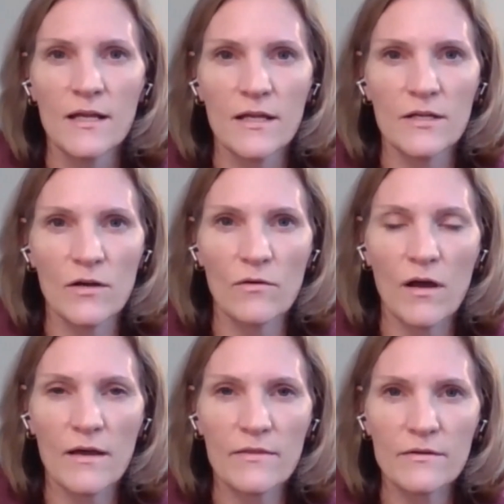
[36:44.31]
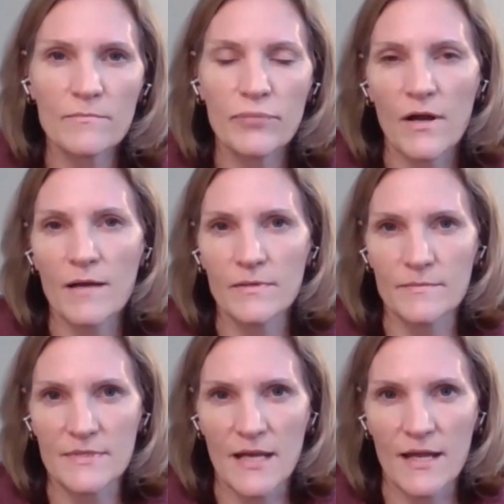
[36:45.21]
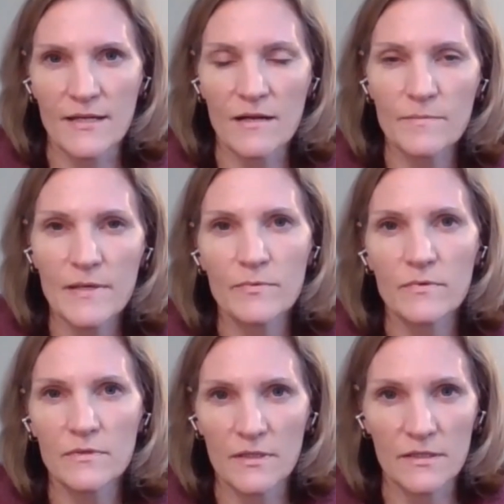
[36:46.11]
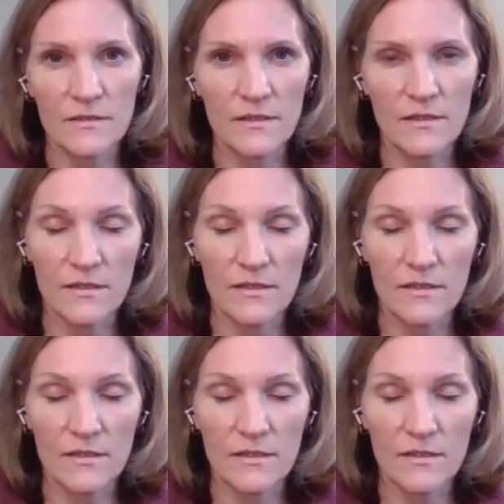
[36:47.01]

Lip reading: you know, other problems that young people and